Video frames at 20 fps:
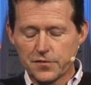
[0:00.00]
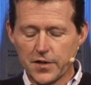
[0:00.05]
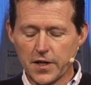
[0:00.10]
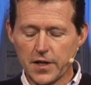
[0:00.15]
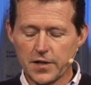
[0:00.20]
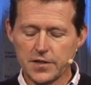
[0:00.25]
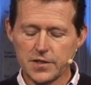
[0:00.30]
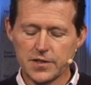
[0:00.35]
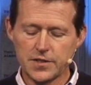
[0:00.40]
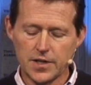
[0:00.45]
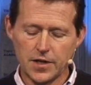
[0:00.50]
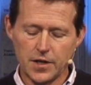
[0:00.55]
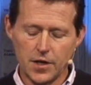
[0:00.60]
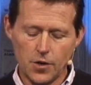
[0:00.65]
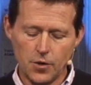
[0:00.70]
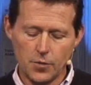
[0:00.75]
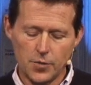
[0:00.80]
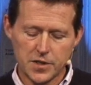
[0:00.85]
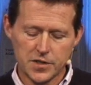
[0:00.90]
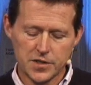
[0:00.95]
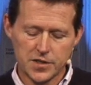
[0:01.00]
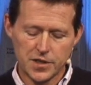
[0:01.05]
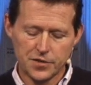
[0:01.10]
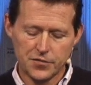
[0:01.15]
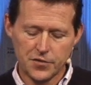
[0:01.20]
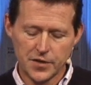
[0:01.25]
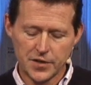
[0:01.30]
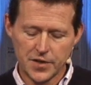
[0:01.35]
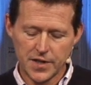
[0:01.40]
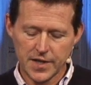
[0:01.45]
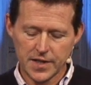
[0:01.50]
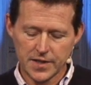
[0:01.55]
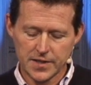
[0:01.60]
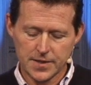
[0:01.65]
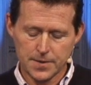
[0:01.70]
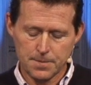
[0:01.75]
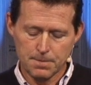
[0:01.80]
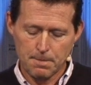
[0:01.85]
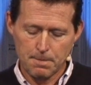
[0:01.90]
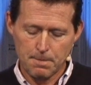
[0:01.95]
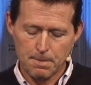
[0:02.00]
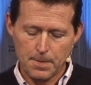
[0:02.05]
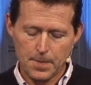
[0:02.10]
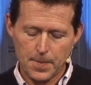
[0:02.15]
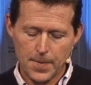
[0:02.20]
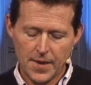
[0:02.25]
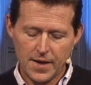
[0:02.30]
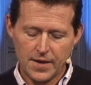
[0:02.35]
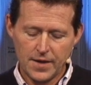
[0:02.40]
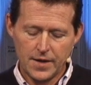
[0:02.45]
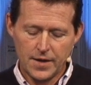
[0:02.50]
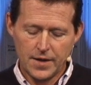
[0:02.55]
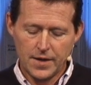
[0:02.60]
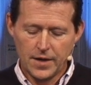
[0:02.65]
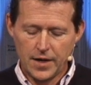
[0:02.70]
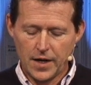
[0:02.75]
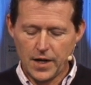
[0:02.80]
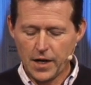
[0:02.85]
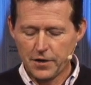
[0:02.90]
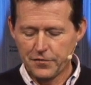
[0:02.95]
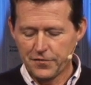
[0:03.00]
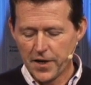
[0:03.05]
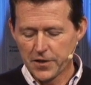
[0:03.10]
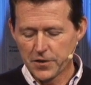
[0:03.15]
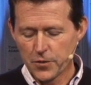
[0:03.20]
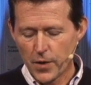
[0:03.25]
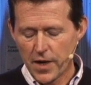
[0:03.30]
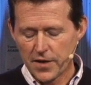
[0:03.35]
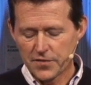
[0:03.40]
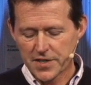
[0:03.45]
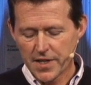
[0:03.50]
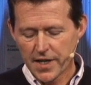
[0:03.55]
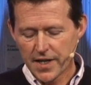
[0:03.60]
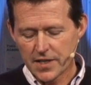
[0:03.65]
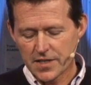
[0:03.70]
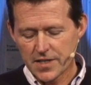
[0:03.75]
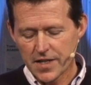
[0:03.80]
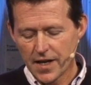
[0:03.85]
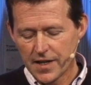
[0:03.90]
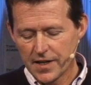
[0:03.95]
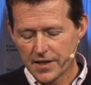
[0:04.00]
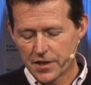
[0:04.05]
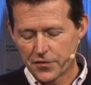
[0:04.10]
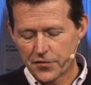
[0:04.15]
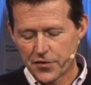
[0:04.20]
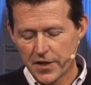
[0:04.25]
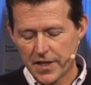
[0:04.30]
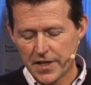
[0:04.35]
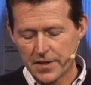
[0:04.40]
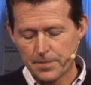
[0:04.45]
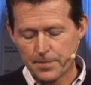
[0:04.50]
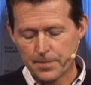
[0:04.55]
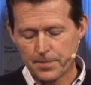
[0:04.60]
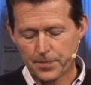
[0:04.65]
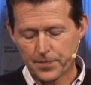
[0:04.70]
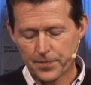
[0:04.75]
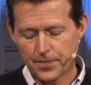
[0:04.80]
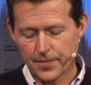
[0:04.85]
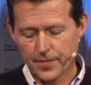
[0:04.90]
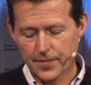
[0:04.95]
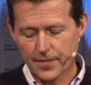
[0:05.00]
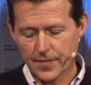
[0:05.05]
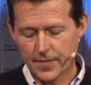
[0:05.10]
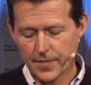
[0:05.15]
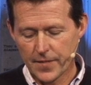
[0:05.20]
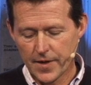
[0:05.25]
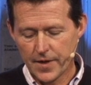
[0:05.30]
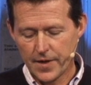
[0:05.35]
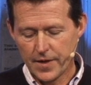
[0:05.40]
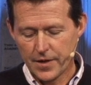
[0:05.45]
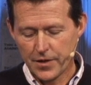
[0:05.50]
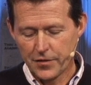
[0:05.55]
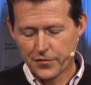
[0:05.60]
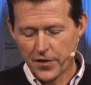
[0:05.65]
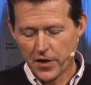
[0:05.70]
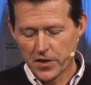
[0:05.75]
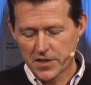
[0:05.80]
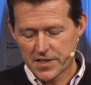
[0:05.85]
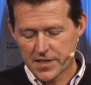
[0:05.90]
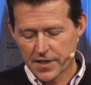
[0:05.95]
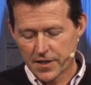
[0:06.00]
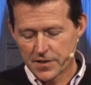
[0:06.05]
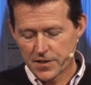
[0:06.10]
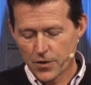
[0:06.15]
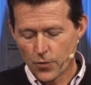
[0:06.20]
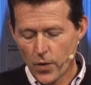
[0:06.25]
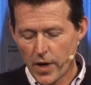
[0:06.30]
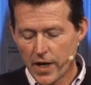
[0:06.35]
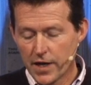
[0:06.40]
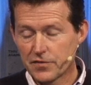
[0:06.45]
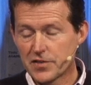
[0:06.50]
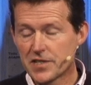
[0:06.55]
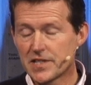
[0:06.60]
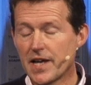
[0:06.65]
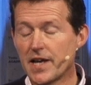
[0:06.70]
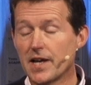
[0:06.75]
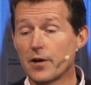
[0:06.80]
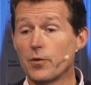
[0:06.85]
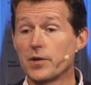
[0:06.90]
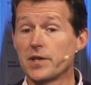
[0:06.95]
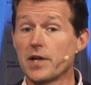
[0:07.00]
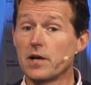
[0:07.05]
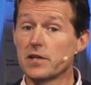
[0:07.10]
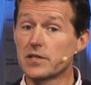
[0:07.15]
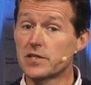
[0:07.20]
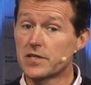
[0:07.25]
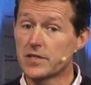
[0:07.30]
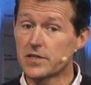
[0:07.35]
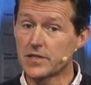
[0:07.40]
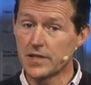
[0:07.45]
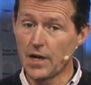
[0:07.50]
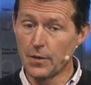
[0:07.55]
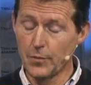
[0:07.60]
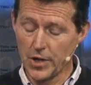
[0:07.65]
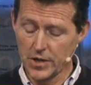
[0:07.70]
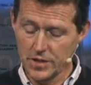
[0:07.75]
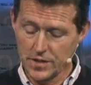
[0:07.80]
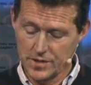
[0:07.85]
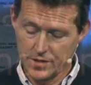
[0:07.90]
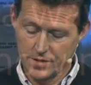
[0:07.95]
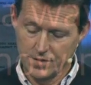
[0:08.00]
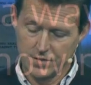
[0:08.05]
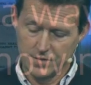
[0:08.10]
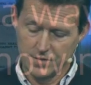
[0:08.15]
for others, a whole bunch of different things. I found a way of saying it slightly differently. Fasting is a way of saying with our stomach